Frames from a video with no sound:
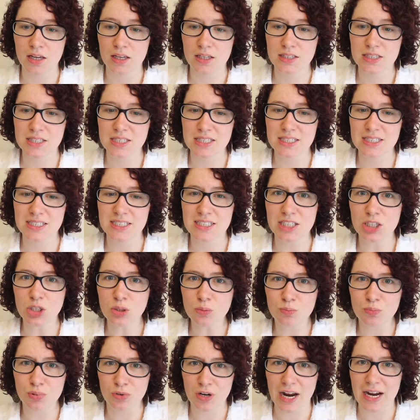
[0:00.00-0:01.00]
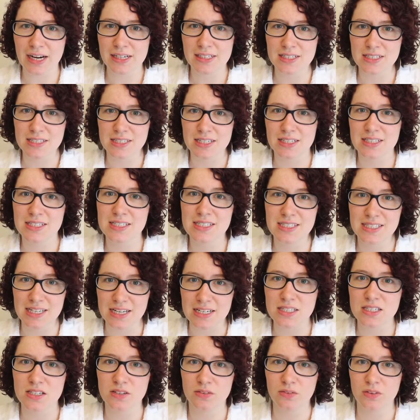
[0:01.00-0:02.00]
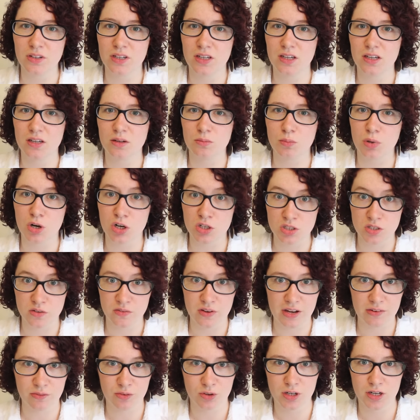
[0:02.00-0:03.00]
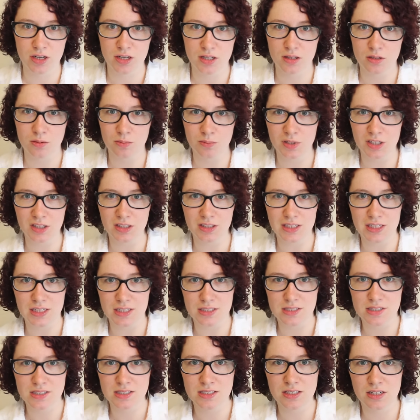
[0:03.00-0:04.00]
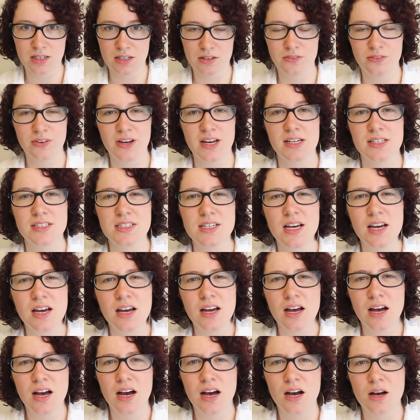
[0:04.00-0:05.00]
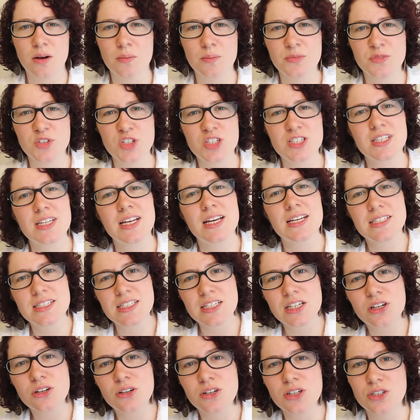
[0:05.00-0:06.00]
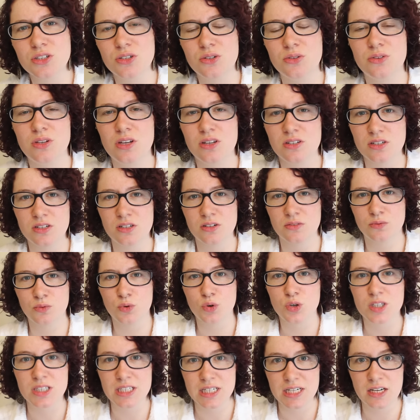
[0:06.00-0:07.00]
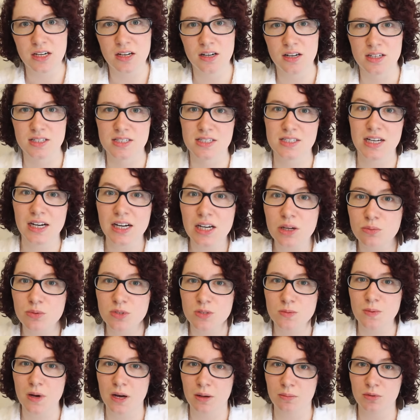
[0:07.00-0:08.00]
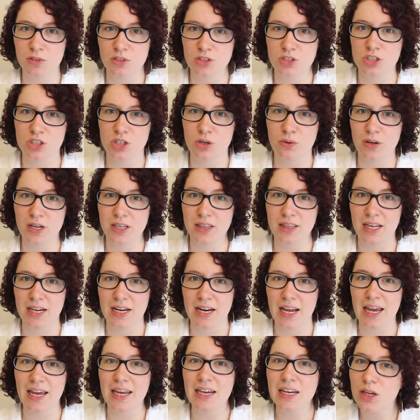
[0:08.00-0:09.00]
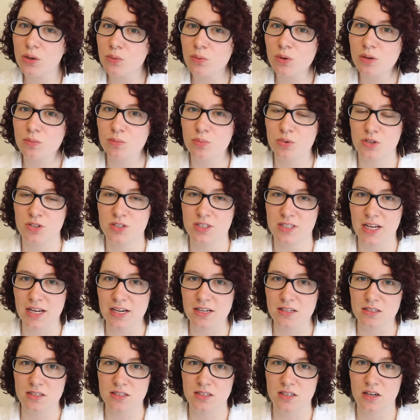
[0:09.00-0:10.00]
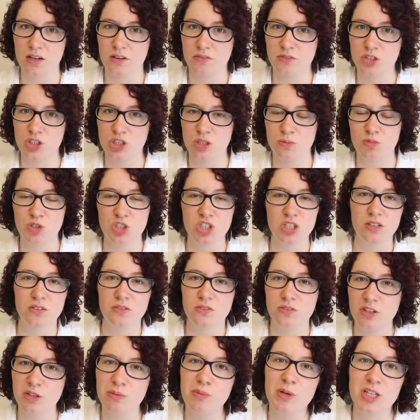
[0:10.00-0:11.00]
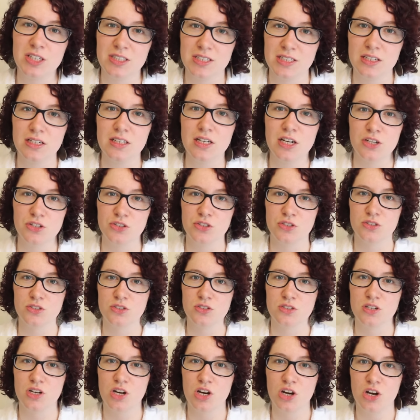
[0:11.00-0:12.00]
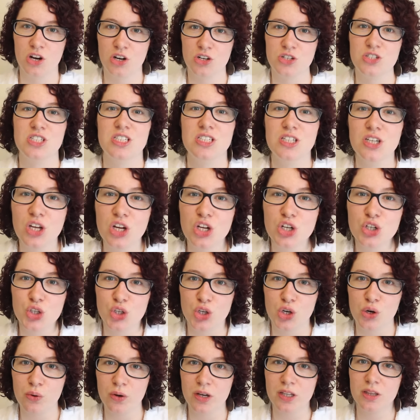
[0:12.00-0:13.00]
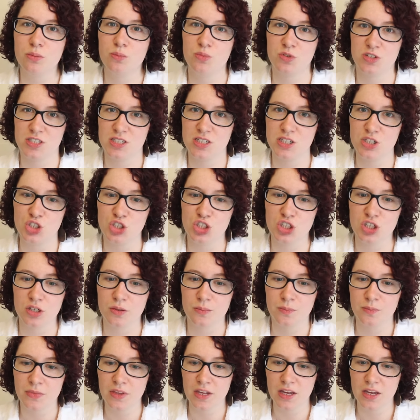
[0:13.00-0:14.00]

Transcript: It's still practiced extensively in parts of Africa and the Middle East. In fact, um, just last year in 2014, a study was published showing that 81% of Egyptian female teenagers are still undergoing the procedure.